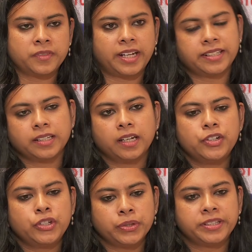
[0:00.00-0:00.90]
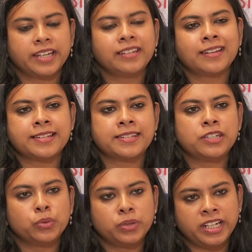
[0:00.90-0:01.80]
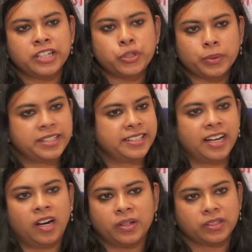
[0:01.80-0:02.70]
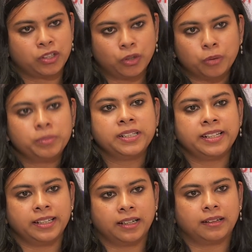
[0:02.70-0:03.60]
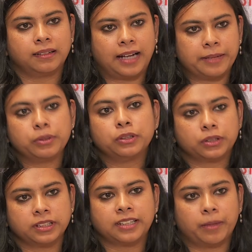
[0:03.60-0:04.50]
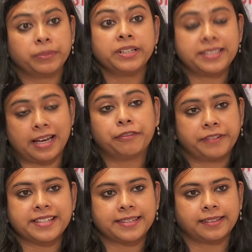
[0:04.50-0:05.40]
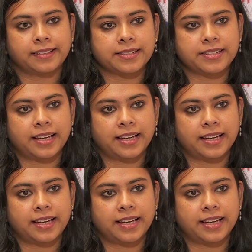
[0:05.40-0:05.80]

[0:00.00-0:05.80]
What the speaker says: Right. Do you think it's unique to India or globally hyperlocal companies are facing this